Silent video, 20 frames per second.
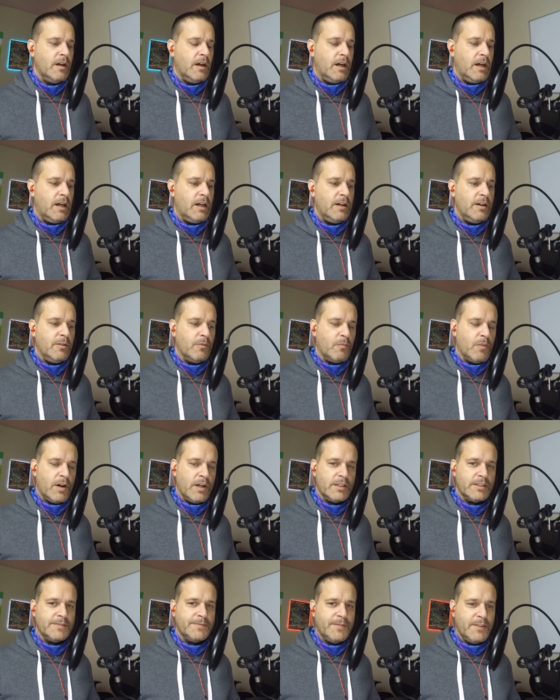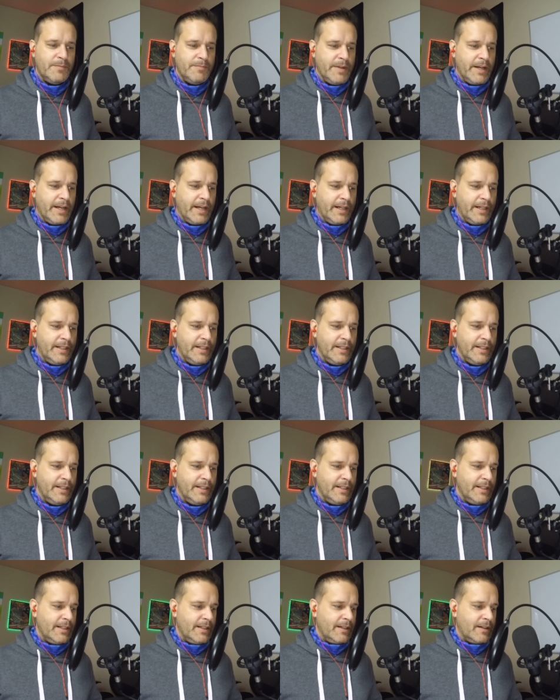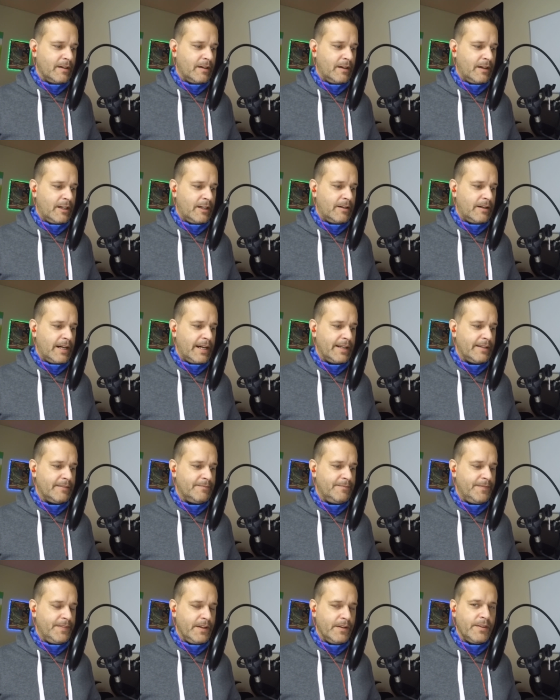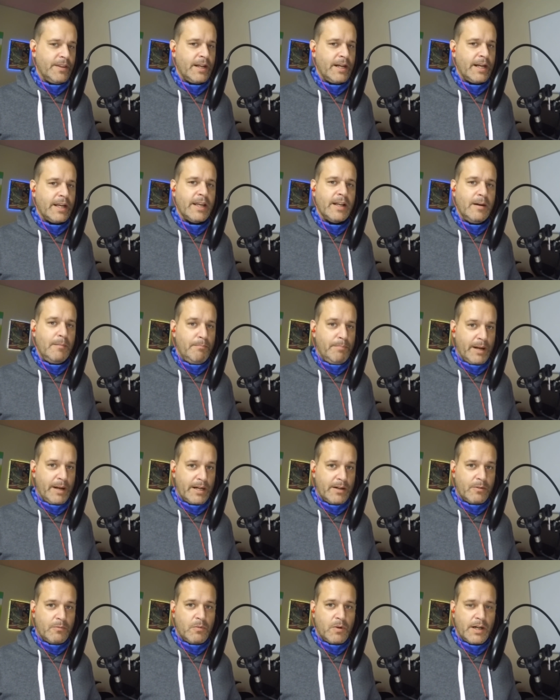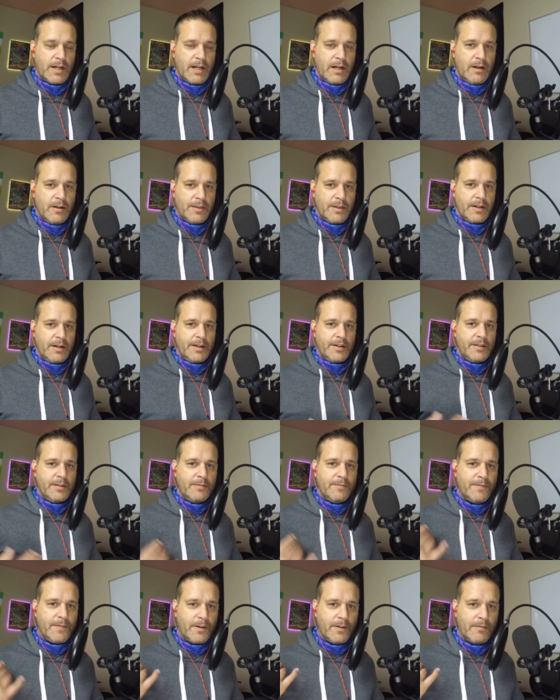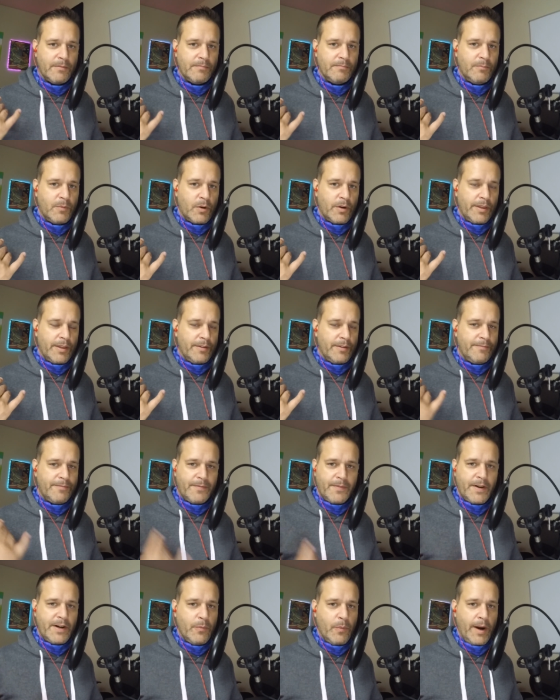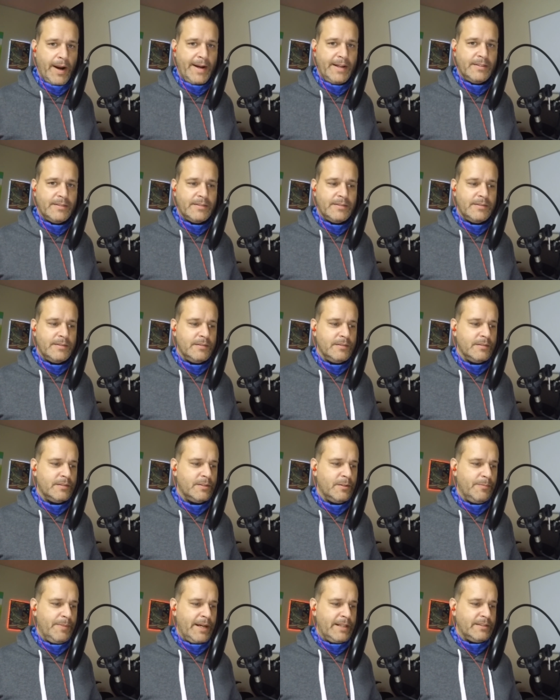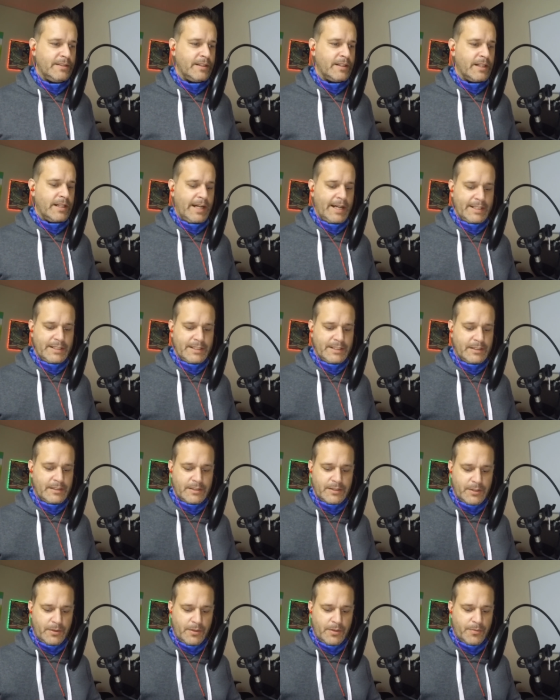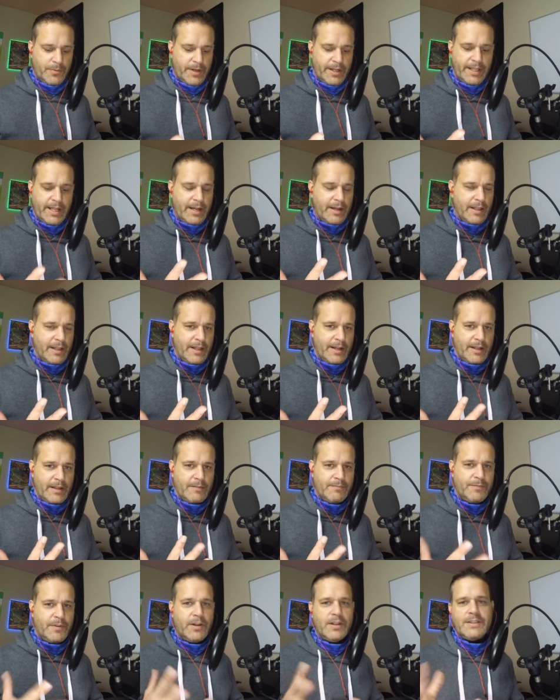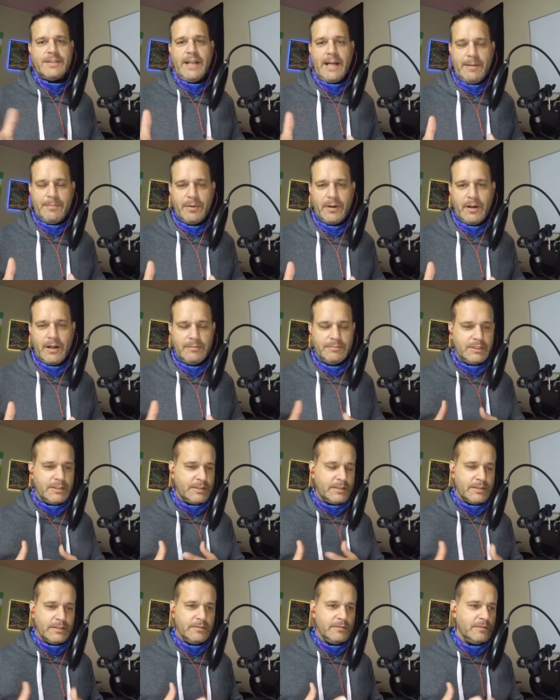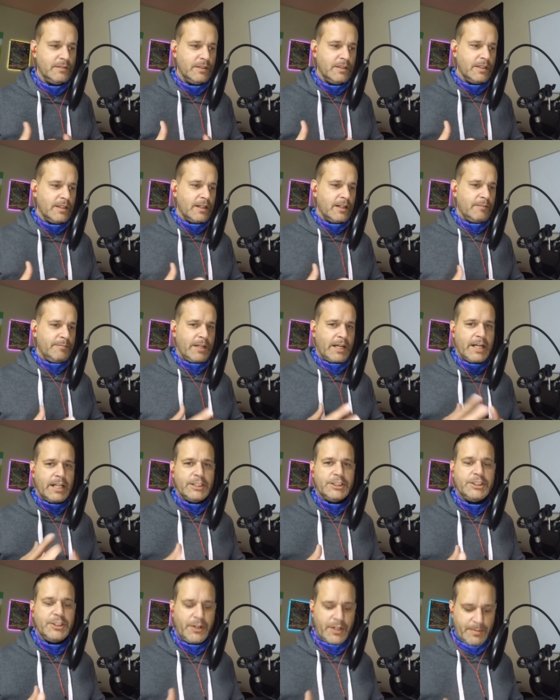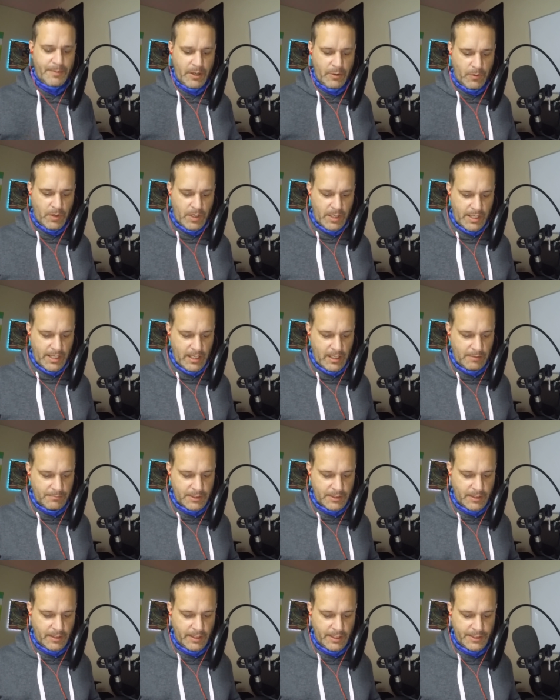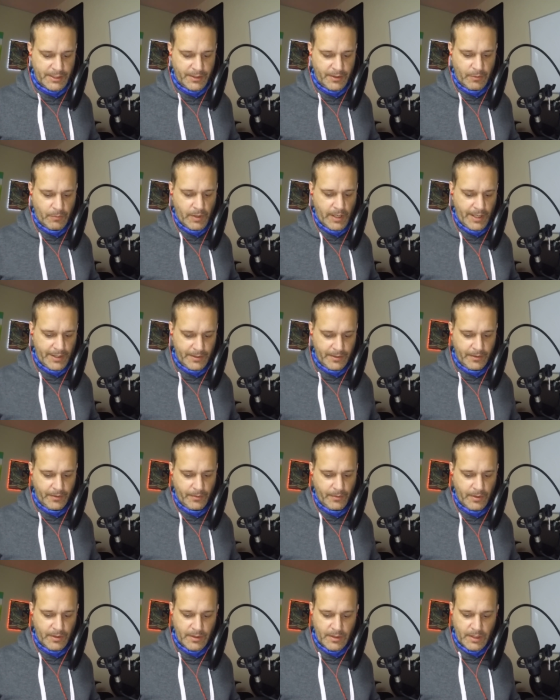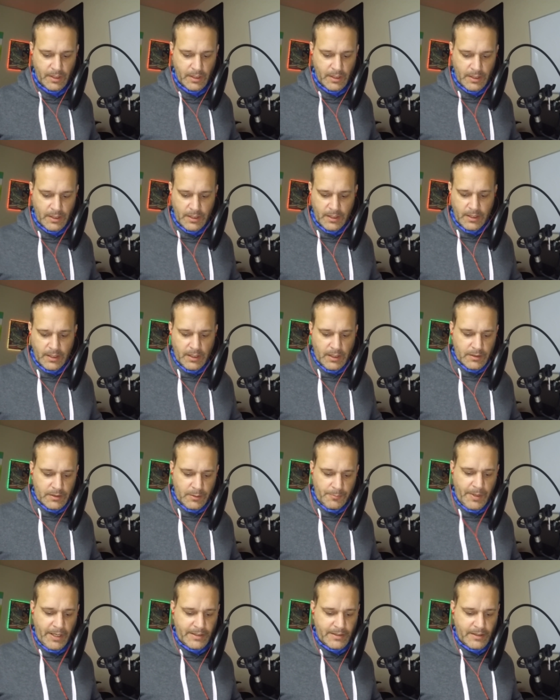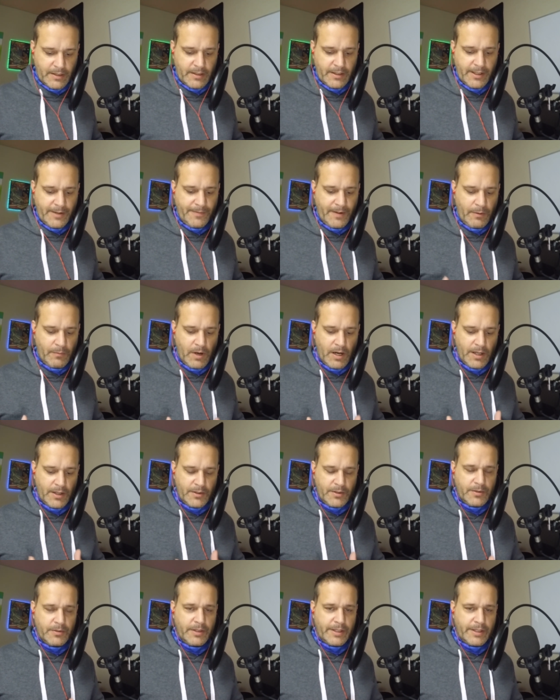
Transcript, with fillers: It works for me. I feel that I get a better workout than I do for more than free weights. So basically, I just do three, like, for example, I'm not going to show you my workout. I'm just going to let you know what I do. So basically, if I want to do